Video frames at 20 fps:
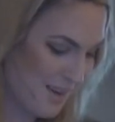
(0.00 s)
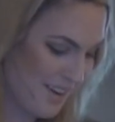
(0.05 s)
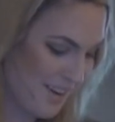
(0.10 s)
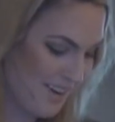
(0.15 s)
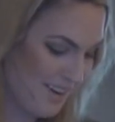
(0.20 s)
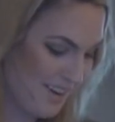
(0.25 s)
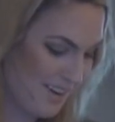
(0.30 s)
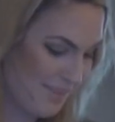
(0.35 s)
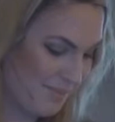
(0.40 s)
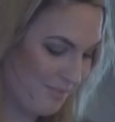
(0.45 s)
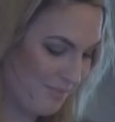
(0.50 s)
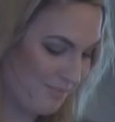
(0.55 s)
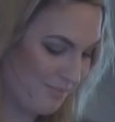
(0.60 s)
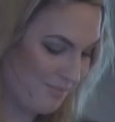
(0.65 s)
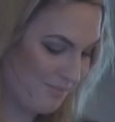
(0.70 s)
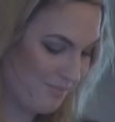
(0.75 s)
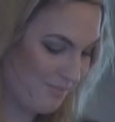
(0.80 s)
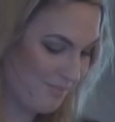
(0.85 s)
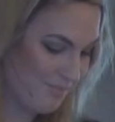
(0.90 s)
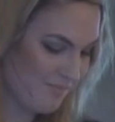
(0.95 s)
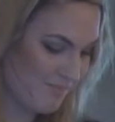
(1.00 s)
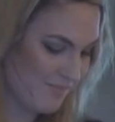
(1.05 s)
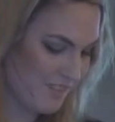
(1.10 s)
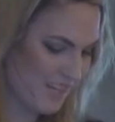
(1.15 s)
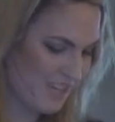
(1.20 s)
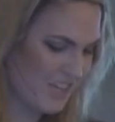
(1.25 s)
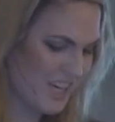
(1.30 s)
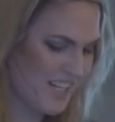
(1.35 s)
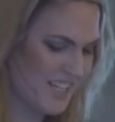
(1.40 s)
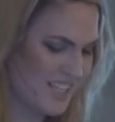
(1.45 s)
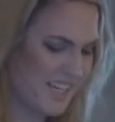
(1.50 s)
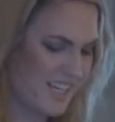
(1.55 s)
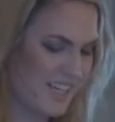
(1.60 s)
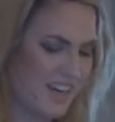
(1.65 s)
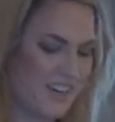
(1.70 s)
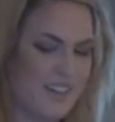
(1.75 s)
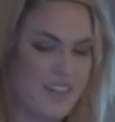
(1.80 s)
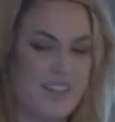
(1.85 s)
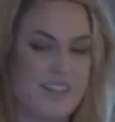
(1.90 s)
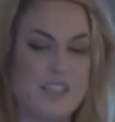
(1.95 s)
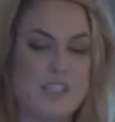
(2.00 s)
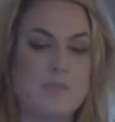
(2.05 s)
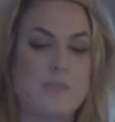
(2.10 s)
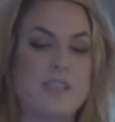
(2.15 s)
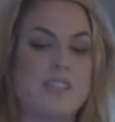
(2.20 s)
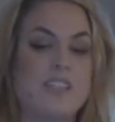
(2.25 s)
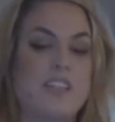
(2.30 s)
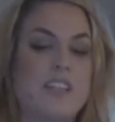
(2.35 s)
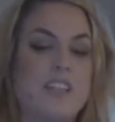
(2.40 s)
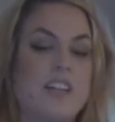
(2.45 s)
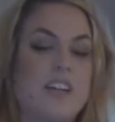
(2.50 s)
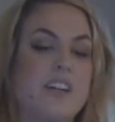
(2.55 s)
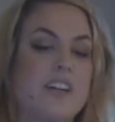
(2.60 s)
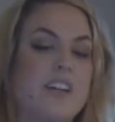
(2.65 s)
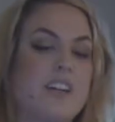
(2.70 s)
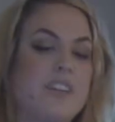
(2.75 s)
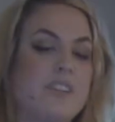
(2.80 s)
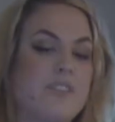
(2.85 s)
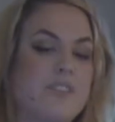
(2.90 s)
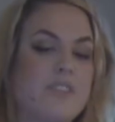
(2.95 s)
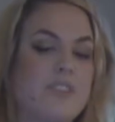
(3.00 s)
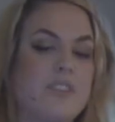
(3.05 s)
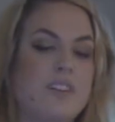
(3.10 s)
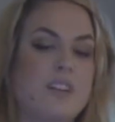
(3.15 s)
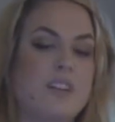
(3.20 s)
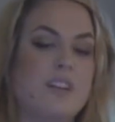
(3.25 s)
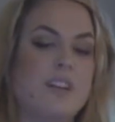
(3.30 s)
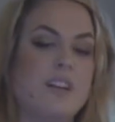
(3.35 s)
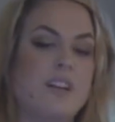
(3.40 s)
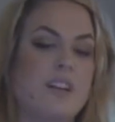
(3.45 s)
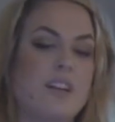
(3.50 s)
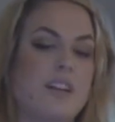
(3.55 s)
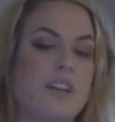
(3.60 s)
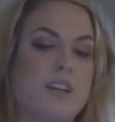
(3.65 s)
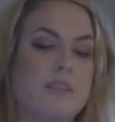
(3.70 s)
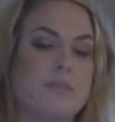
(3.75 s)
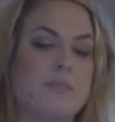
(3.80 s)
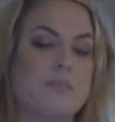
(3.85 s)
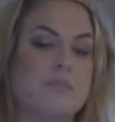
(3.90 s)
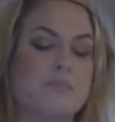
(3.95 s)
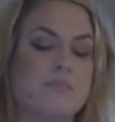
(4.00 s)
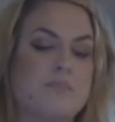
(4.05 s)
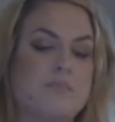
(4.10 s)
but um, try to take out an explicit narrative. Um,